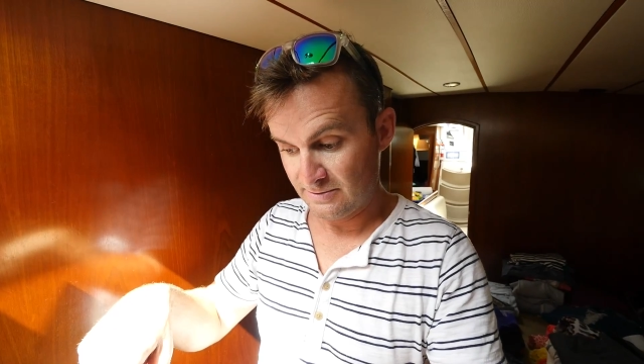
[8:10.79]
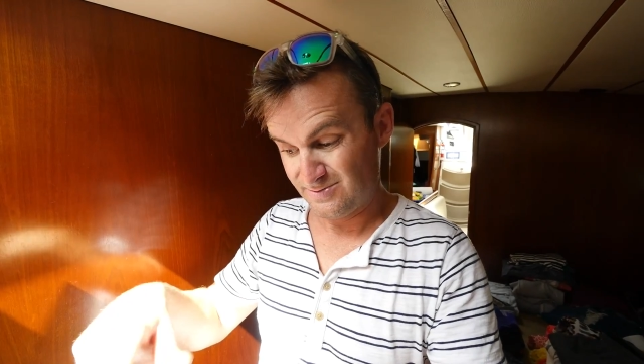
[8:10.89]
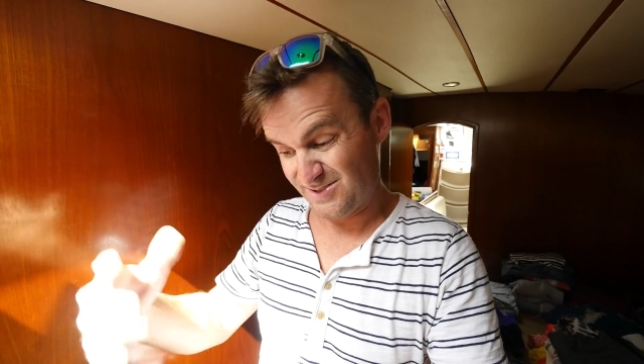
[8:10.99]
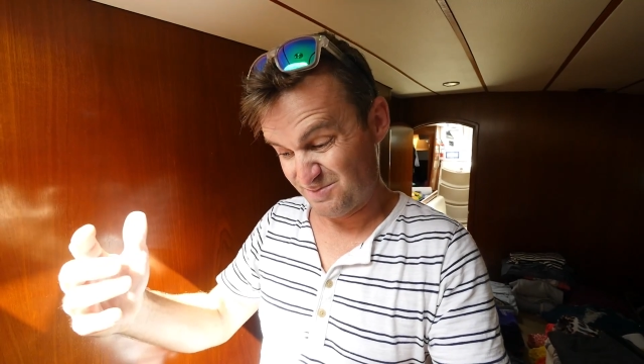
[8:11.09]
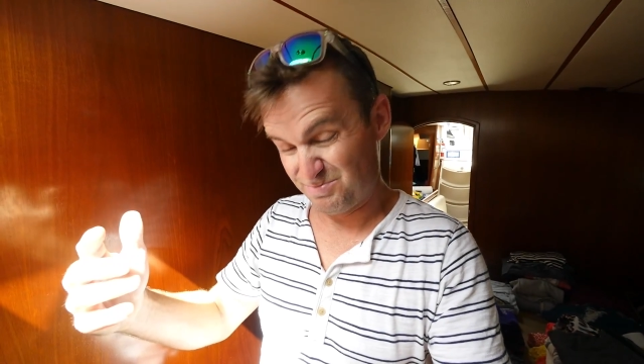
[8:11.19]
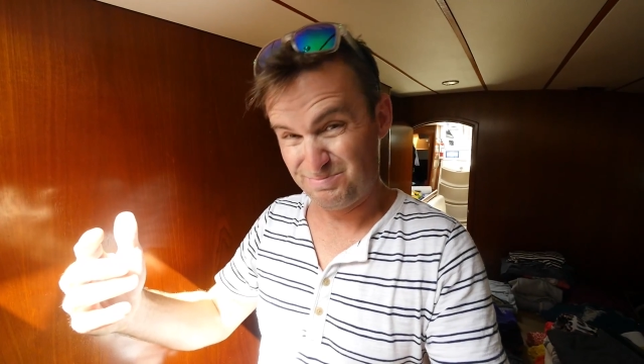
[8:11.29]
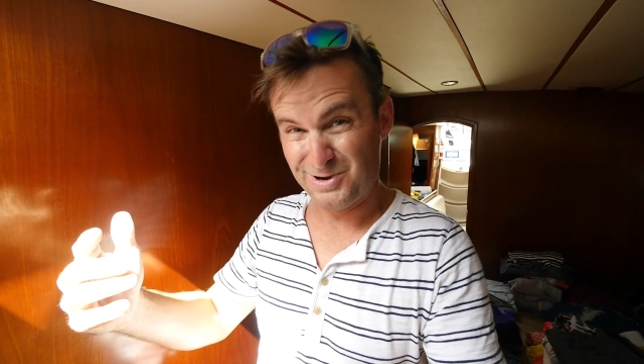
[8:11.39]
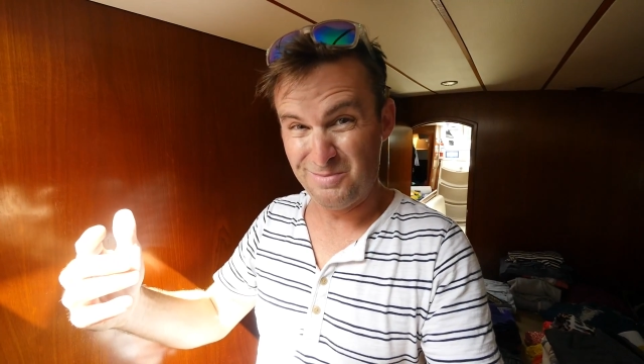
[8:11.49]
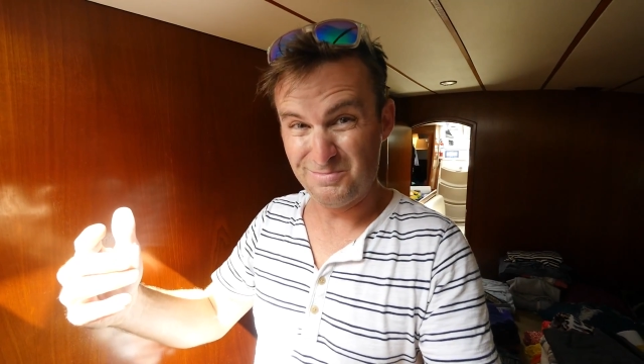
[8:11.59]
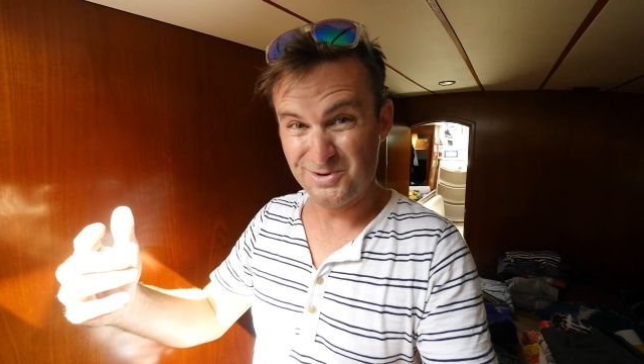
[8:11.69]
well, the
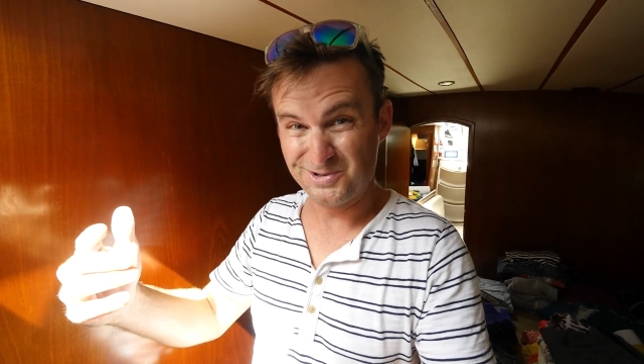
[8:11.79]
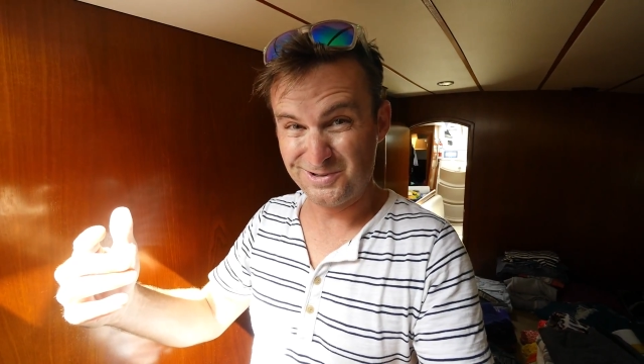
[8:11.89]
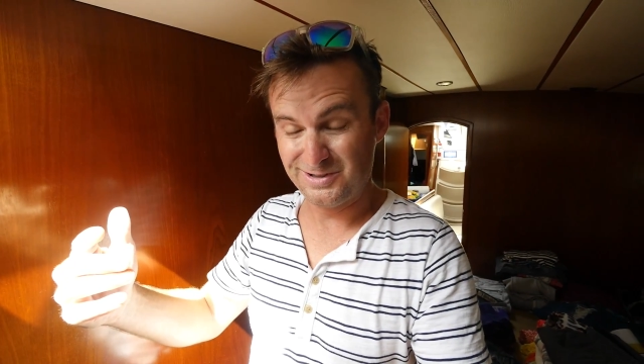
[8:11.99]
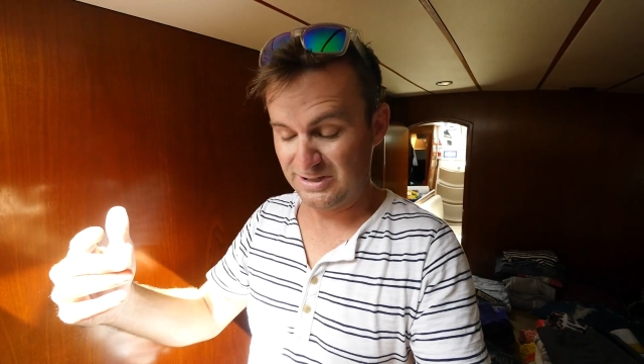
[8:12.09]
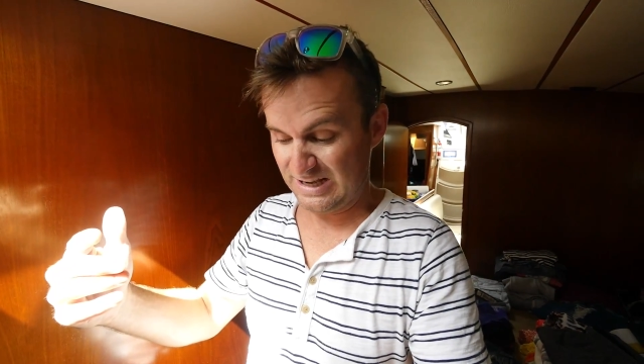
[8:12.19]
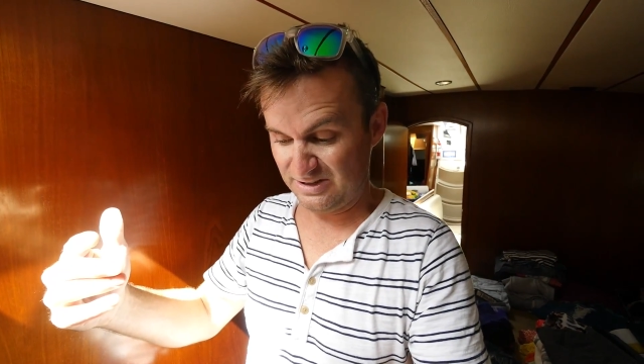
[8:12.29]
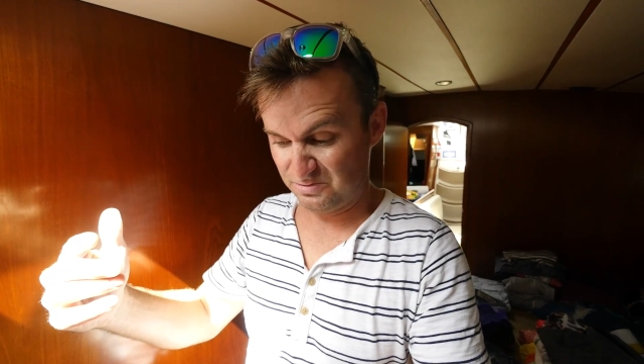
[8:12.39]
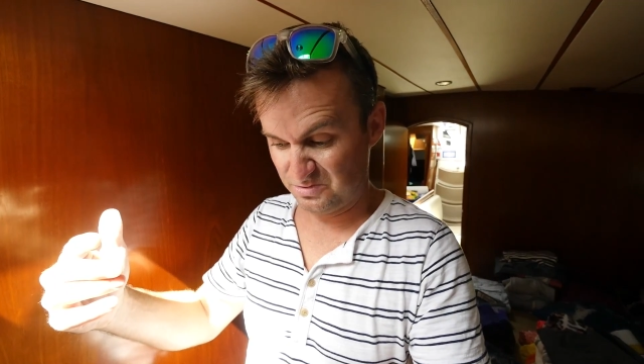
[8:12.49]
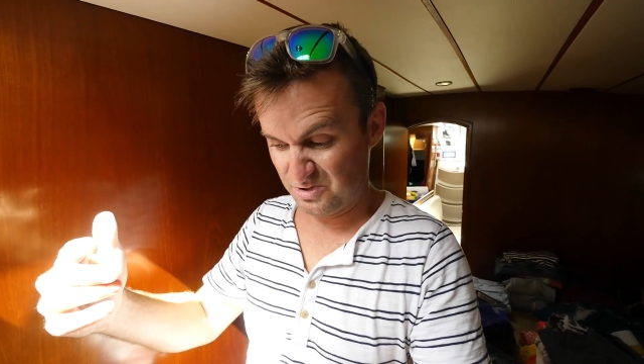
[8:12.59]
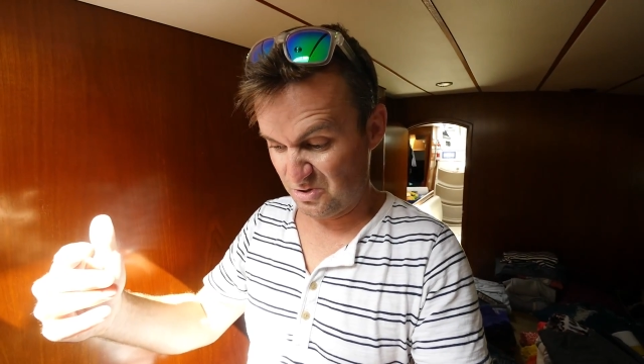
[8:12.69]
pump motor, and I
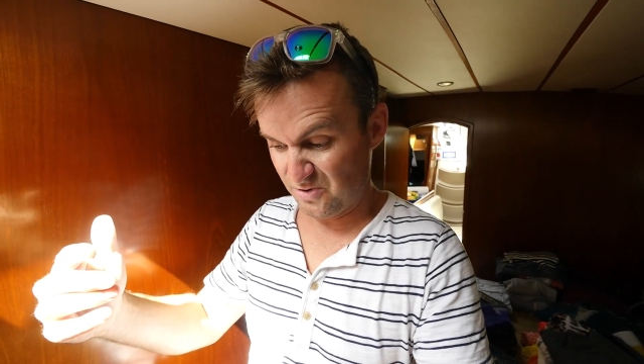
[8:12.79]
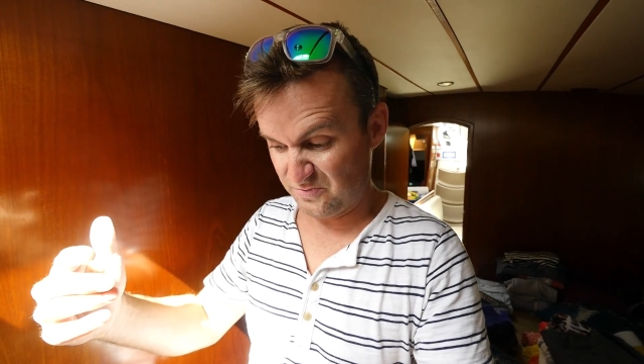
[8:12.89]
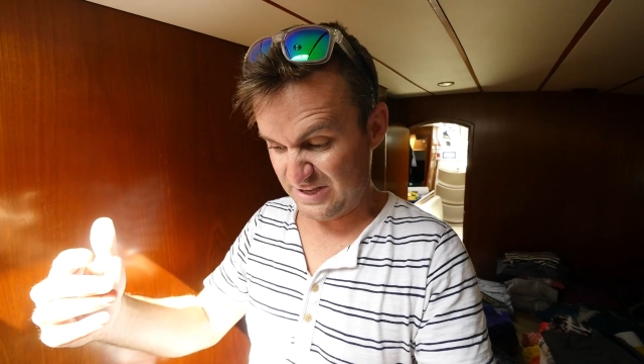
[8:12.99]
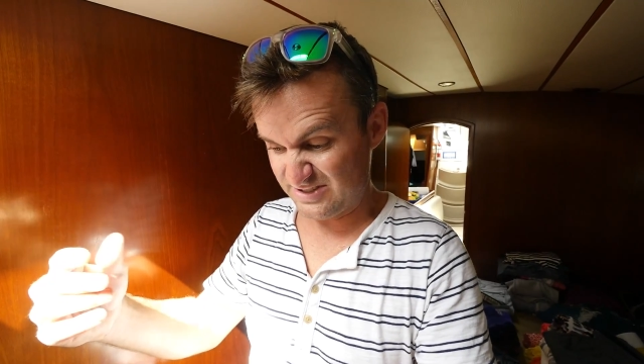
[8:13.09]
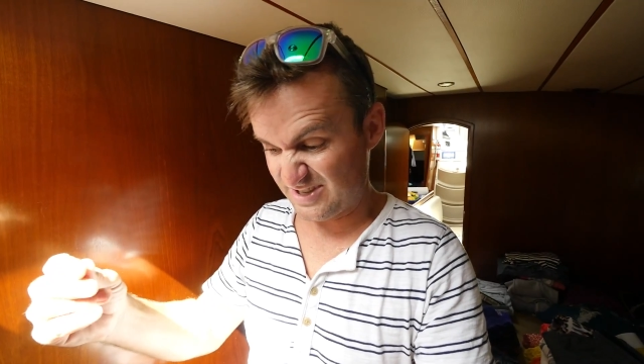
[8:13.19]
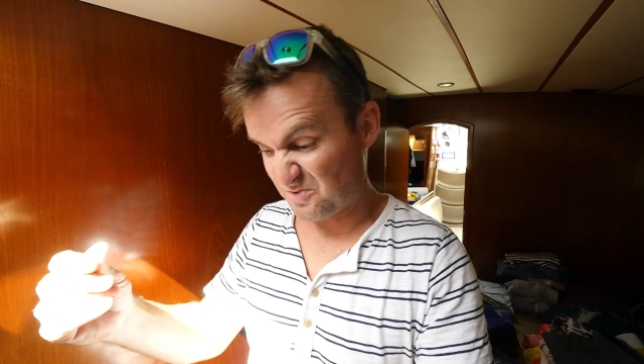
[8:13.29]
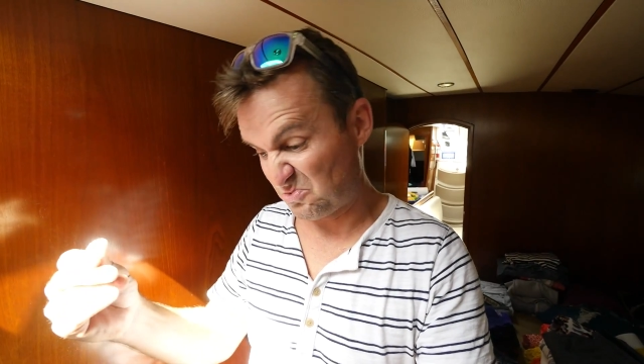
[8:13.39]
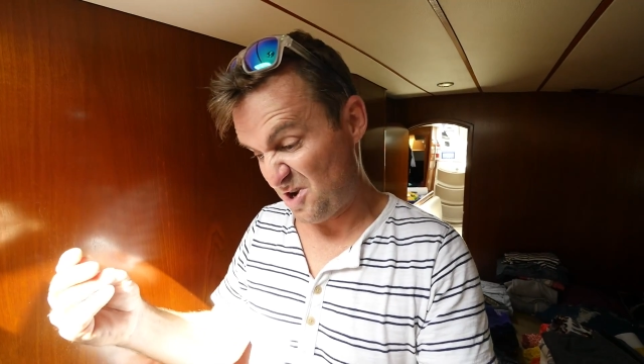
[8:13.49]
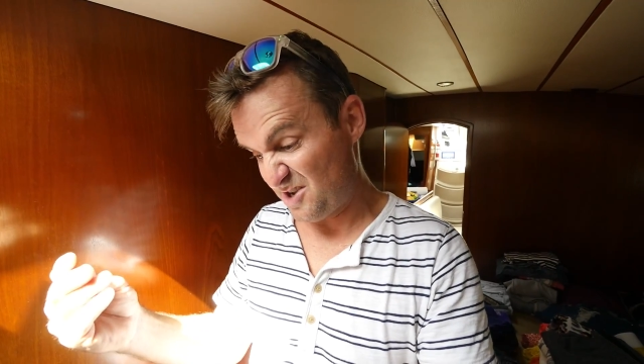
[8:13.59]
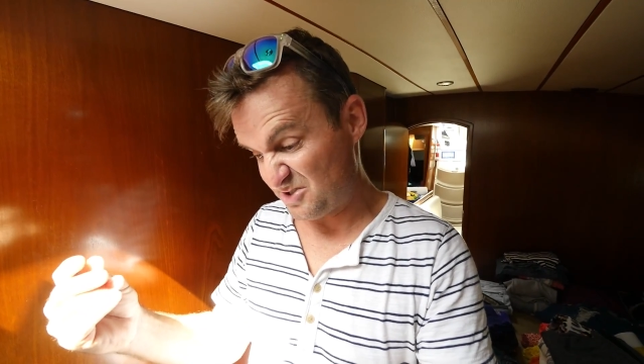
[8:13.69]
don't know if that's like
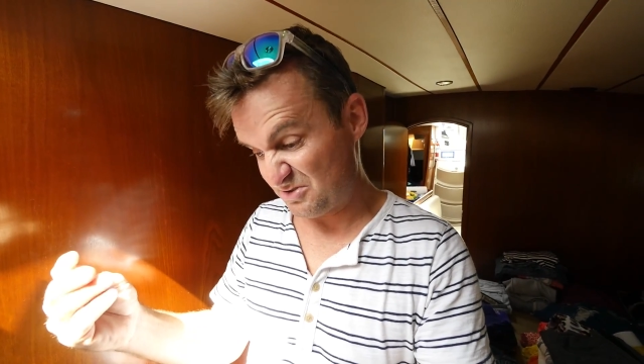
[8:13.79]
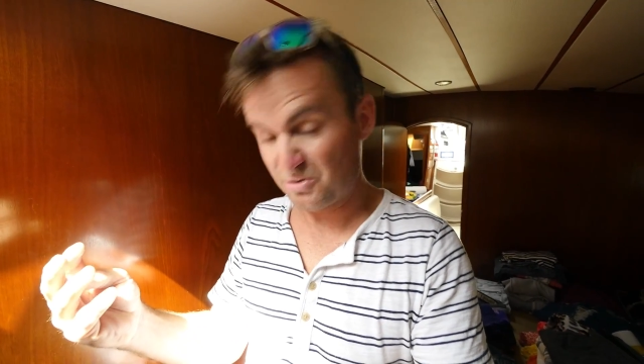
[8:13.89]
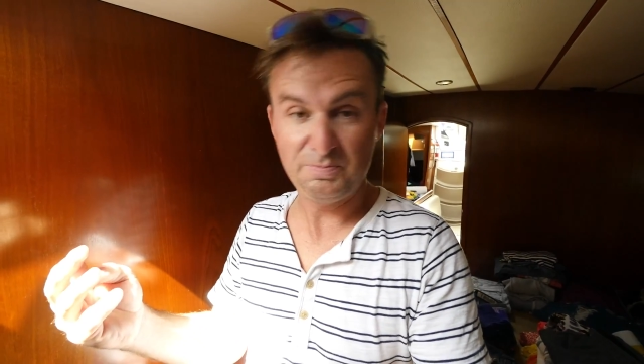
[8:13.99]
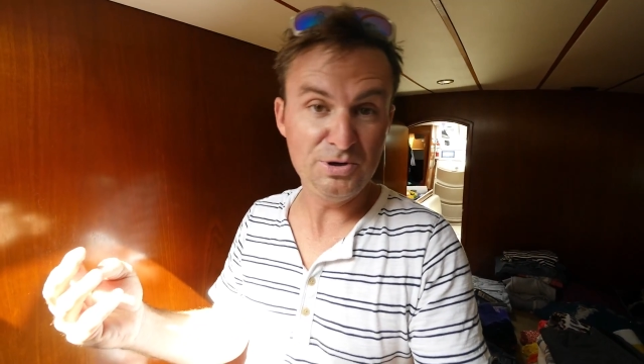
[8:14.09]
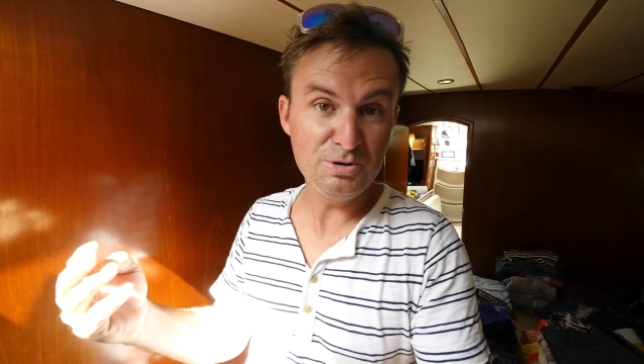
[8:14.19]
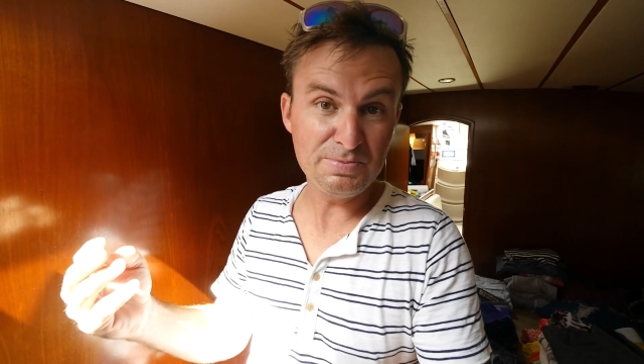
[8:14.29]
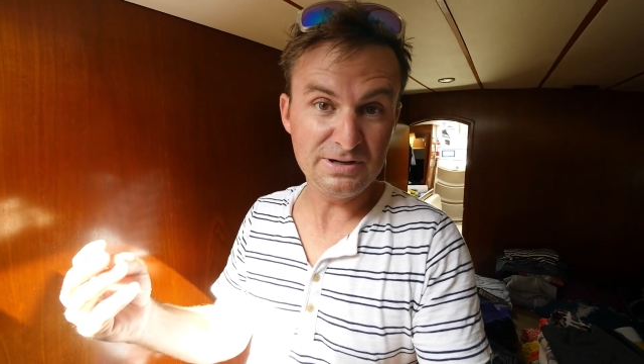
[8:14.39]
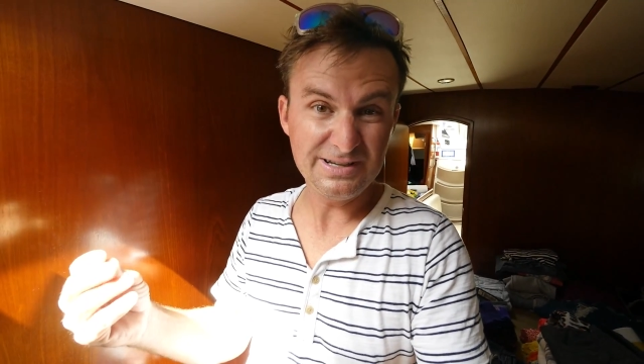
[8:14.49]
rust or poop.